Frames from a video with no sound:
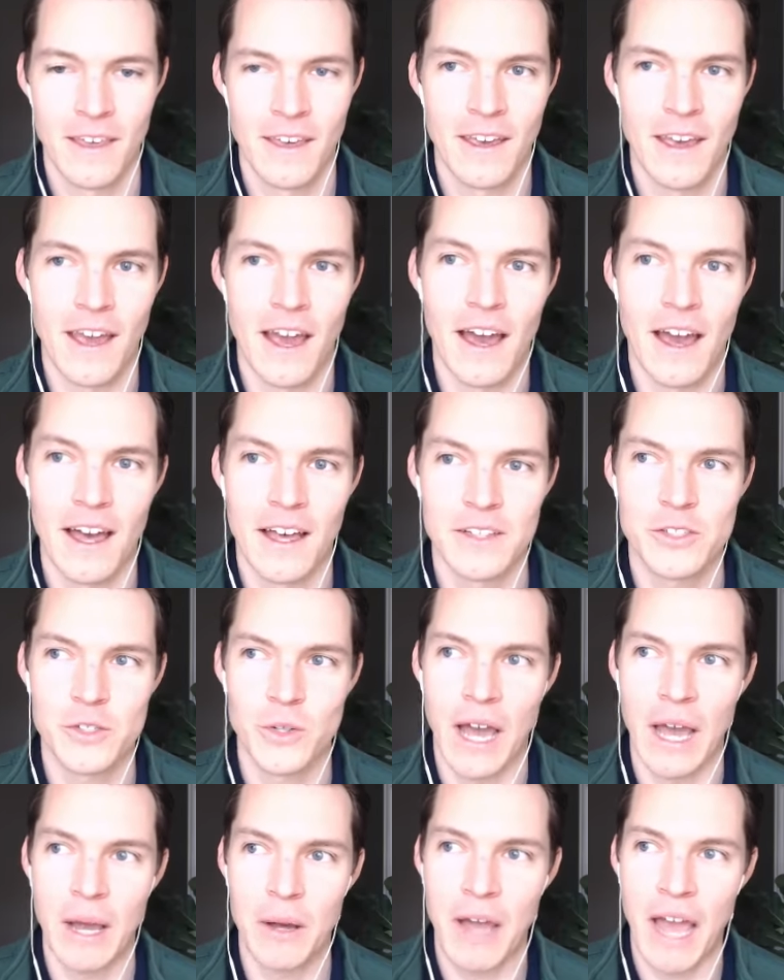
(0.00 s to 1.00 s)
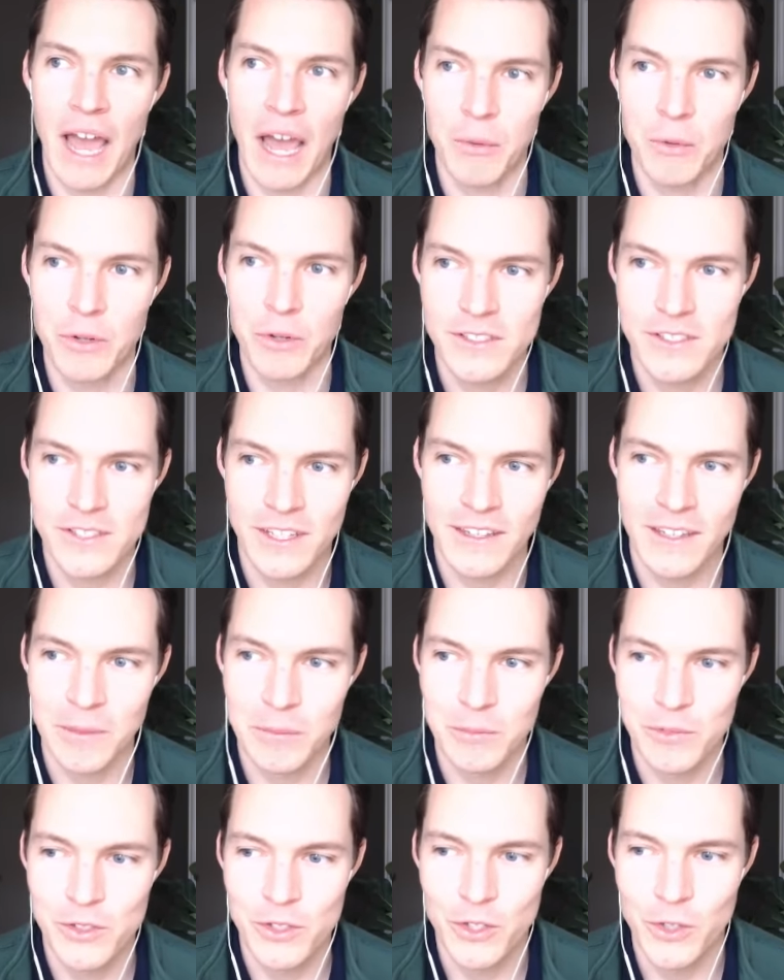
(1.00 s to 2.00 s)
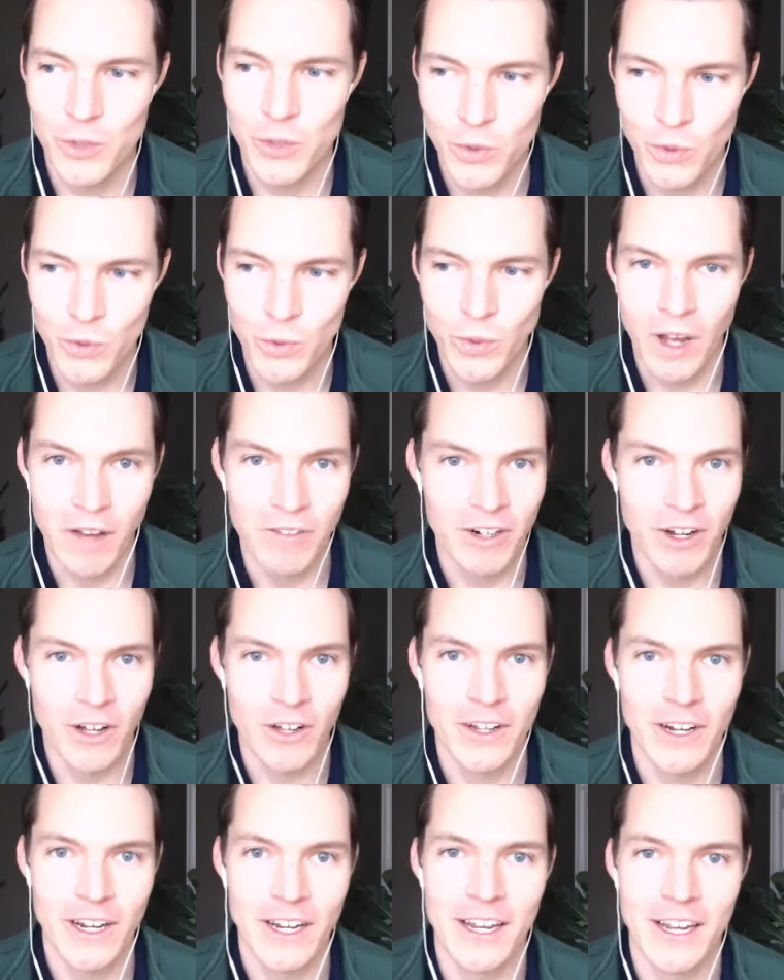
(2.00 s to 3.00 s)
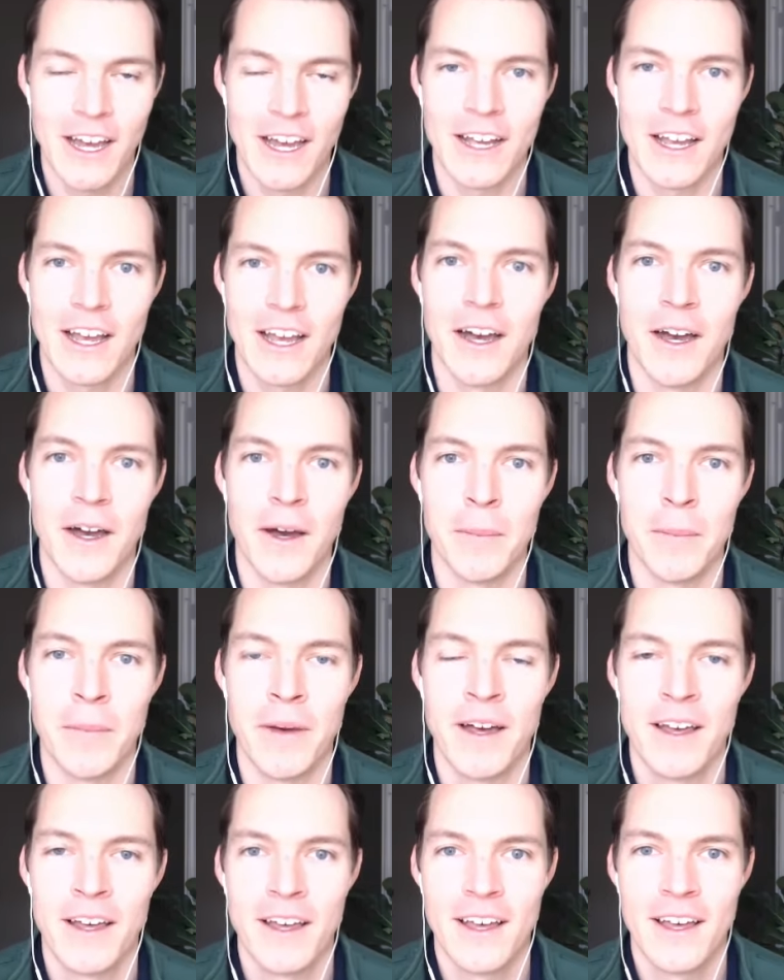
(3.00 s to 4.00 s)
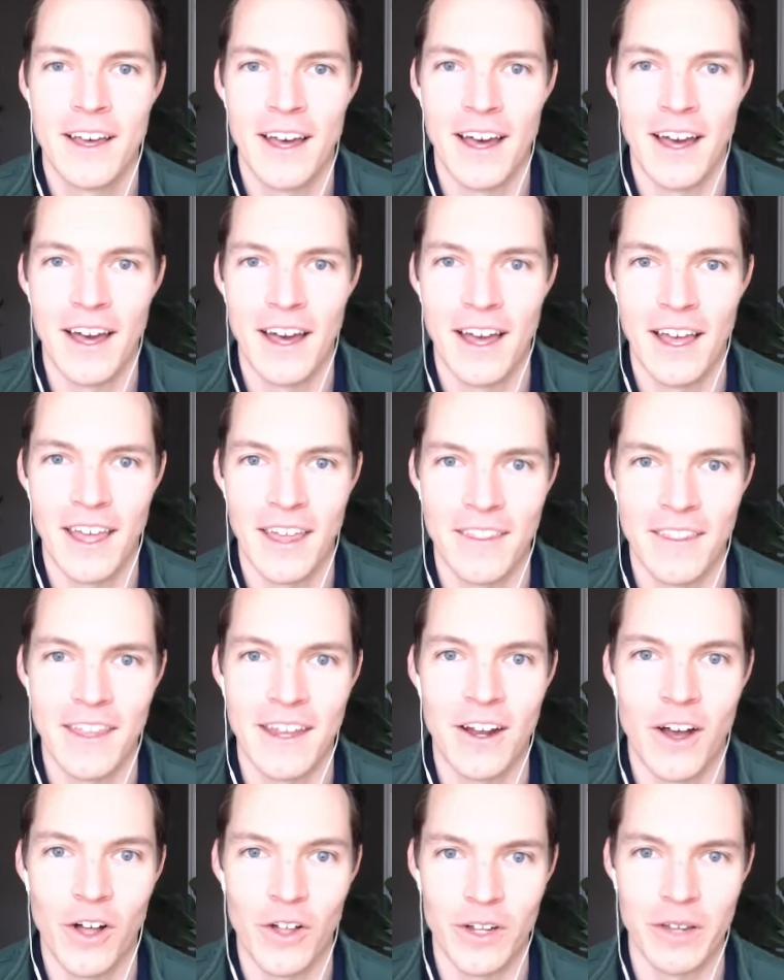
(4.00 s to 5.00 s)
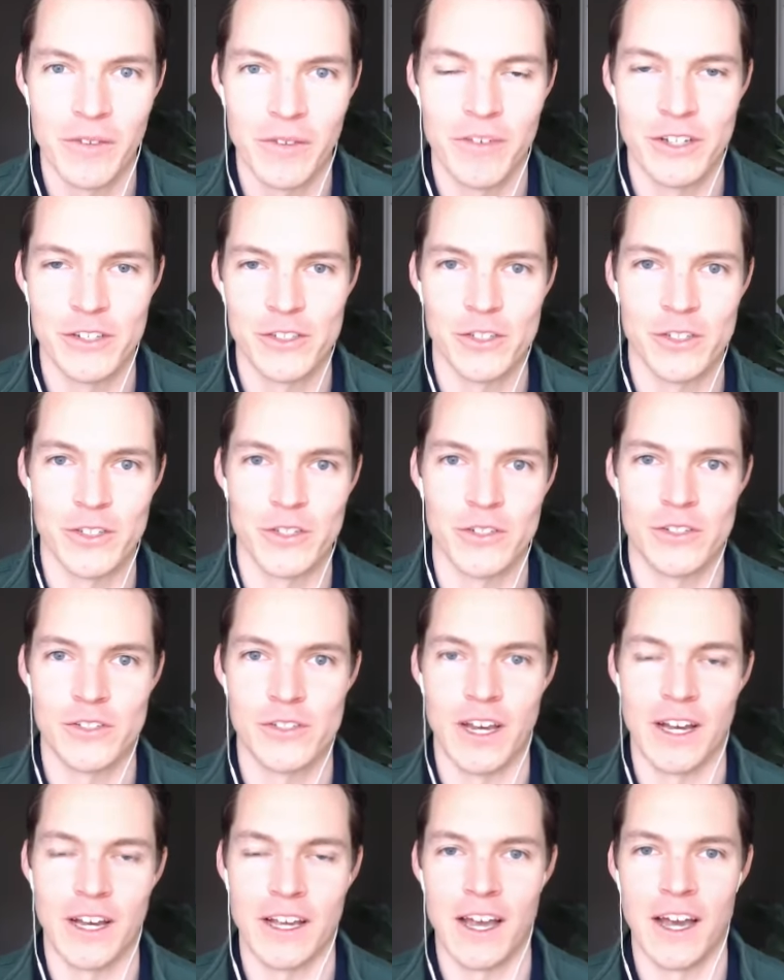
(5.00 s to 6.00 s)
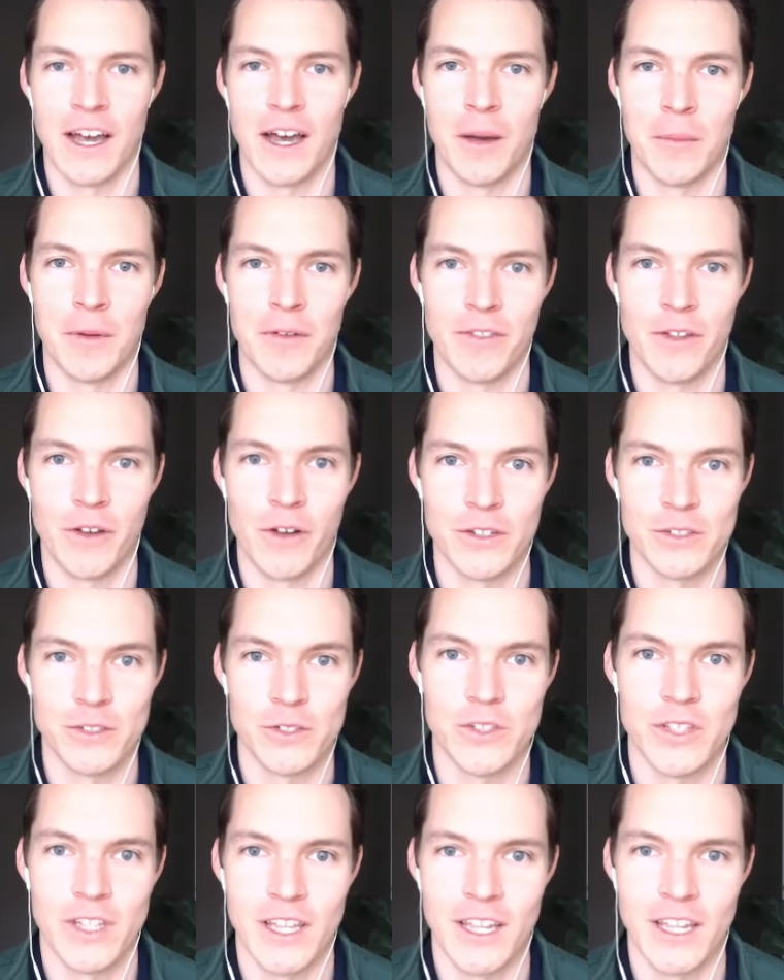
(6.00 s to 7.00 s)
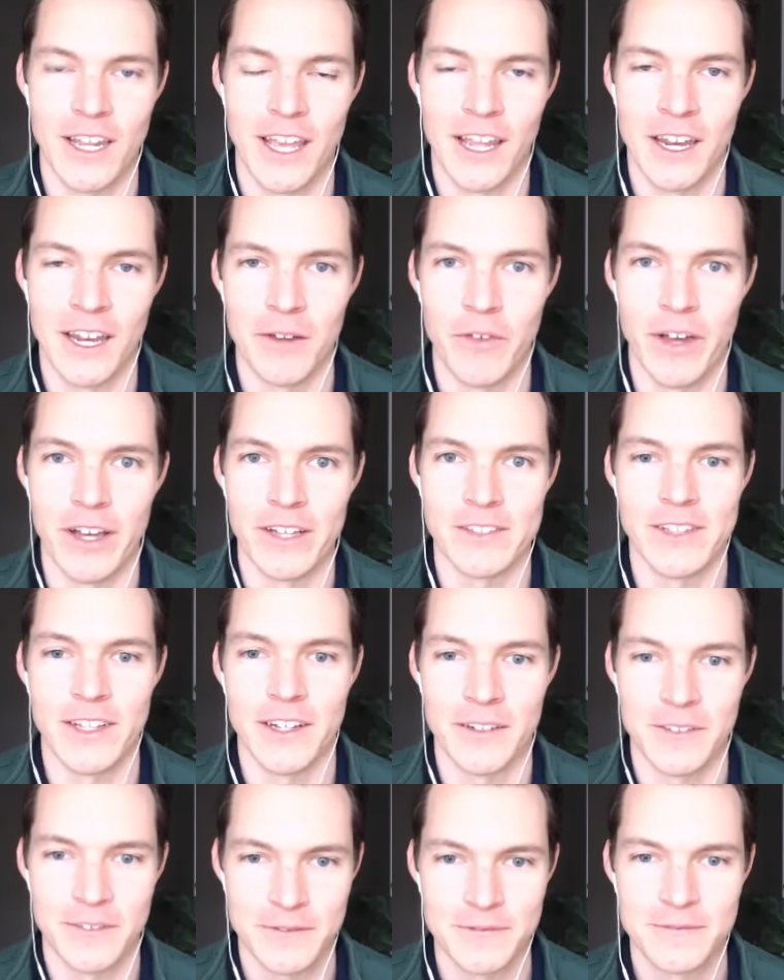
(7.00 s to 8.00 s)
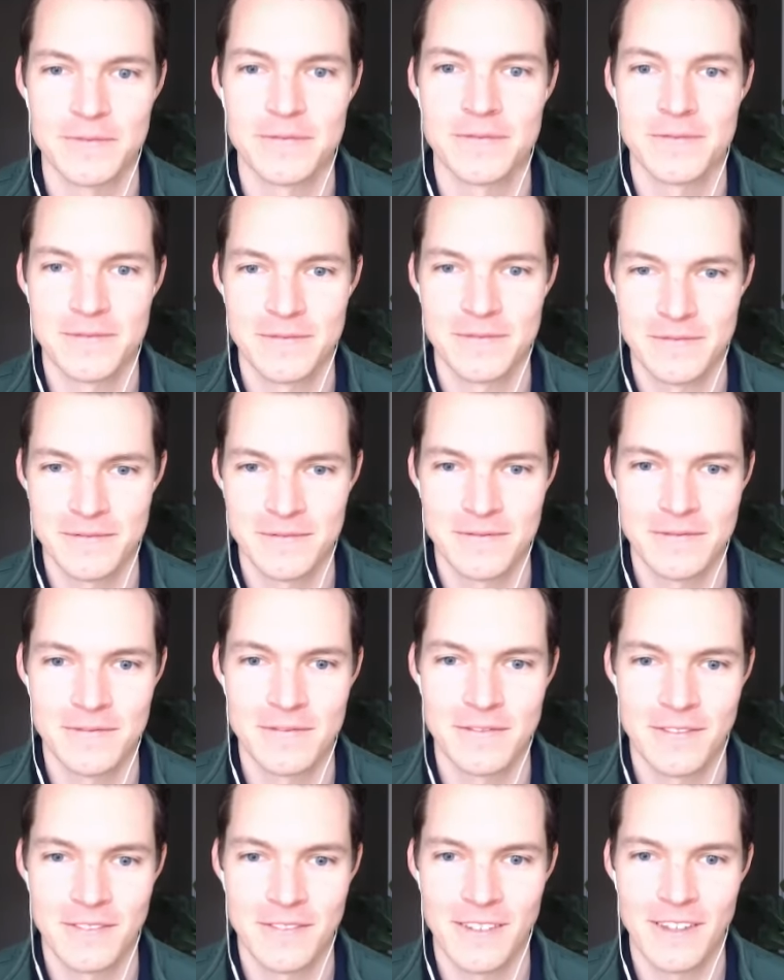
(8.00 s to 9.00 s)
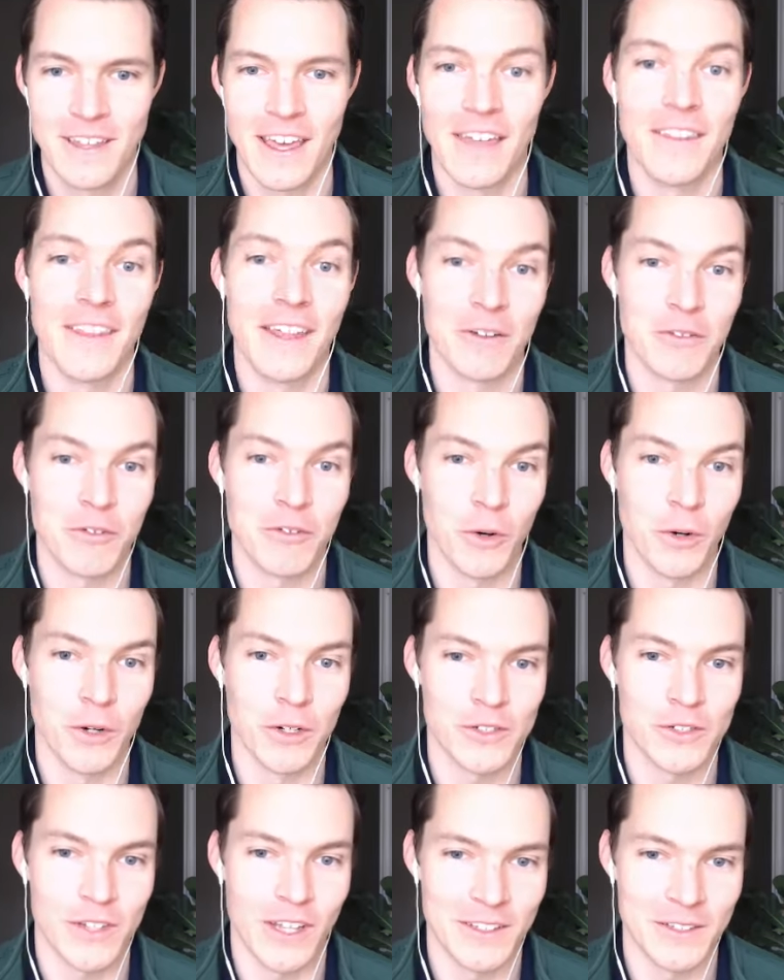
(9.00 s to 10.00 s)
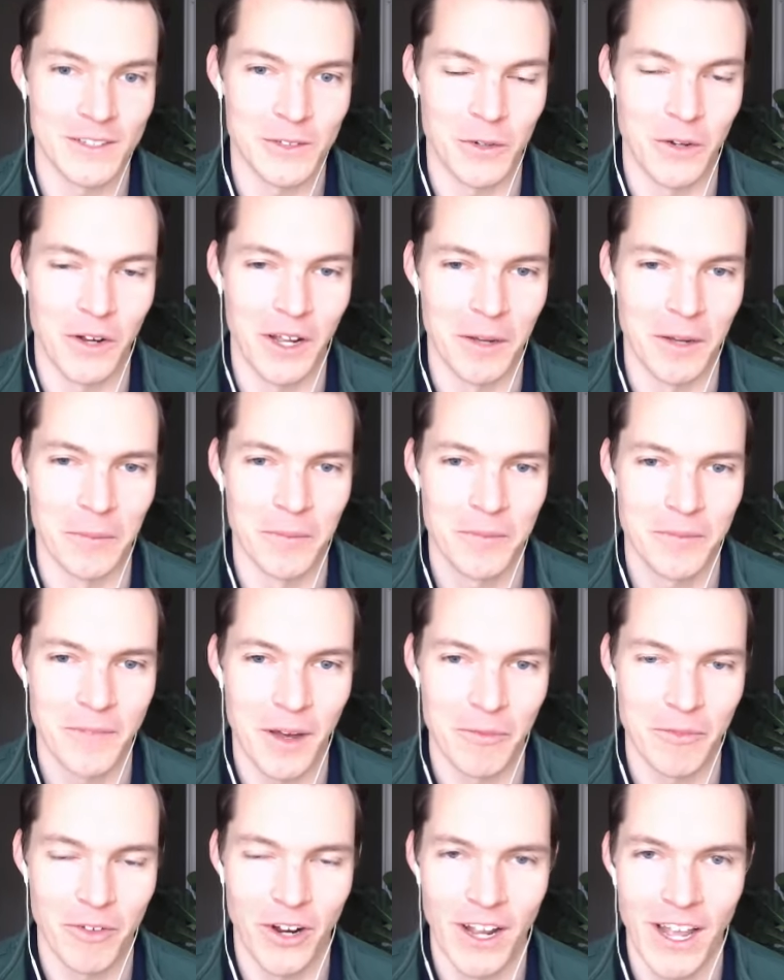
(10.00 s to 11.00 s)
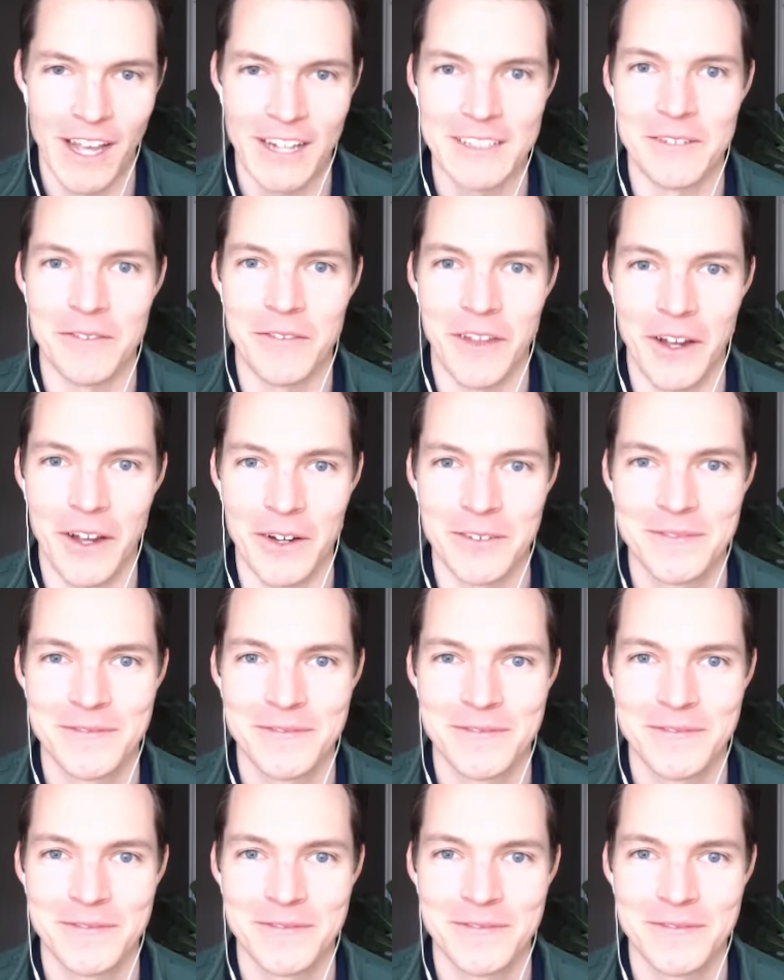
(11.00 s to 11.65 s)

Uh, so I, I would send them to evanholladay.com uh, and then holladayventures.com if they're interested in investing. Awesome. And then, of course, Instagram. I'm very active there.